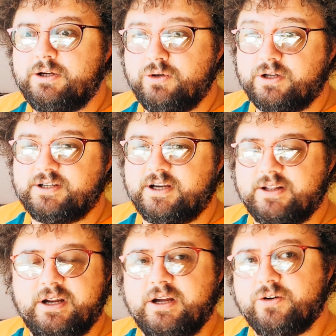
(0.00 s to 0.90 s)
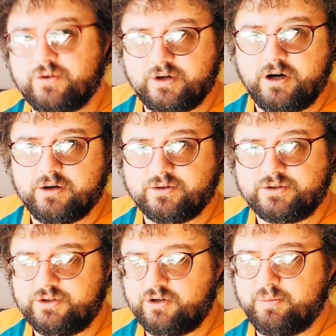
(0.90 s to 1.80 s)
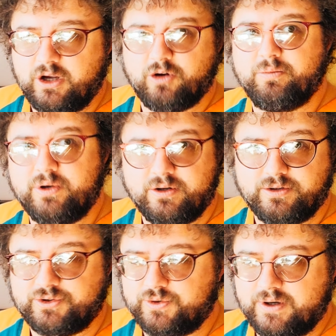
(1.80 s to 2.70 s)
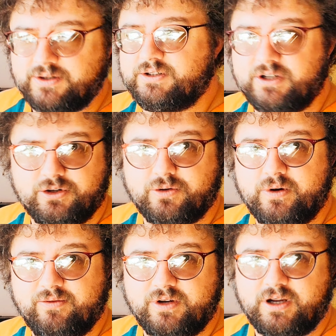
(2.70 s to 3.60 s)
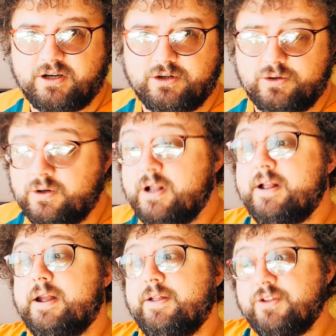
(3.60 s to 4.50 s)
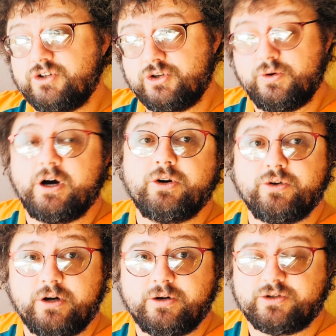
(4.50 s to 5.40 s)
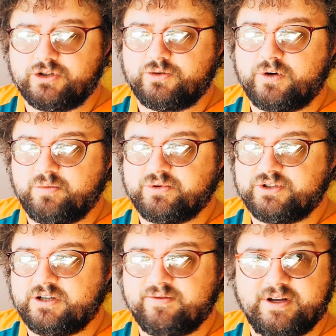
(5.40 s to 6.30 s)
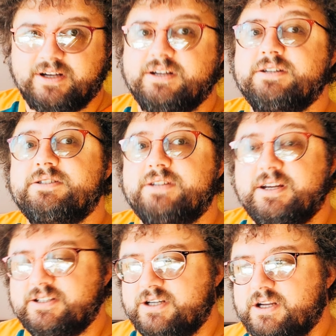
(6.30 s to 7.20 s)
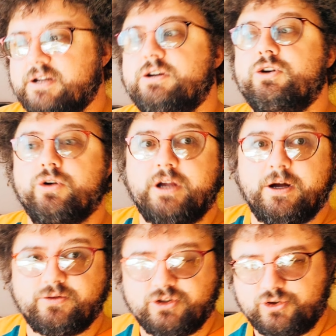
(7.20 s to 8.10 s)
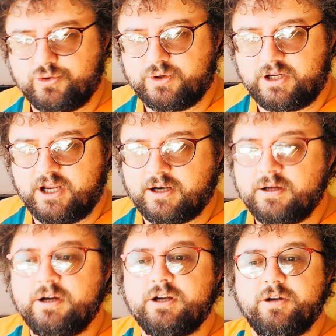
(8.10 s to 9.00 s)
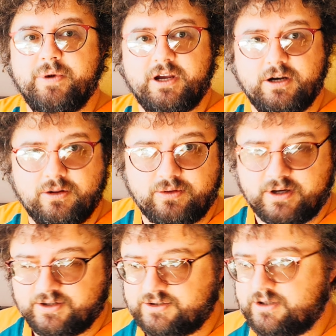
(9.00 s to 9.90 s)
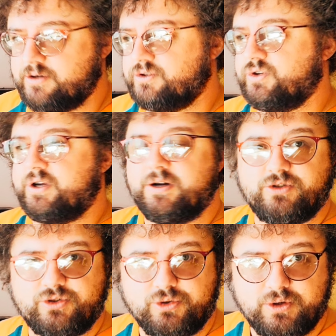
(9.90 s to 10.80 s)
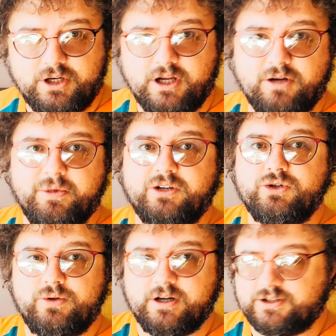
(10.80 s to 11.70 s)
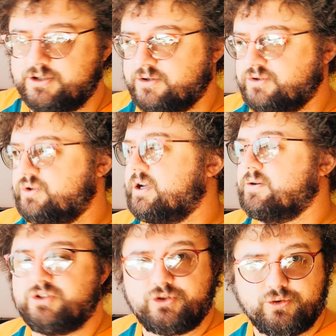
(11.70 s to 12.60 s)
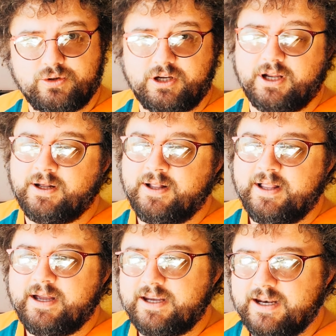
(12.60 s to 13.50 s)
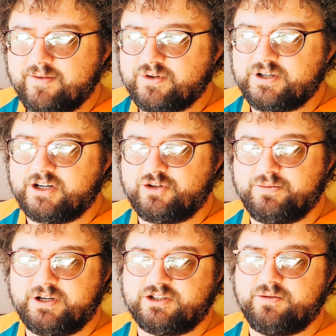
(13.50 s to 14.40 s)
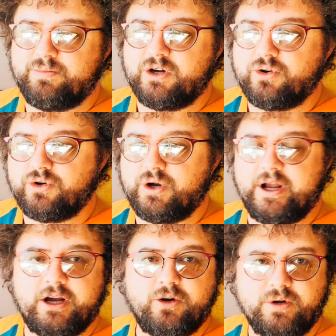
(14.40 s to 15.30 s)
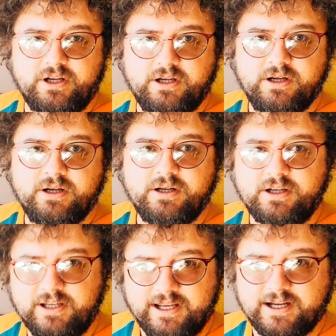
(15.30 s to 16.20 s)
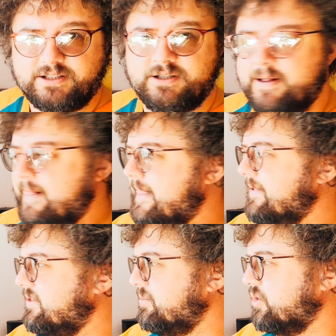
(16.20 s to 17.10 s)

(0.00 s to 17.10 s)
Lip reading: you can take that $800 and you can pay your bills or go out to dinner or whatever you need to do. And the $200, the 20% of that stays in. Your account just grew again. You make another $1,000, your account just grew again. You make $2,000, your account just grew again. You never touch it, because the bigger your equity gets, the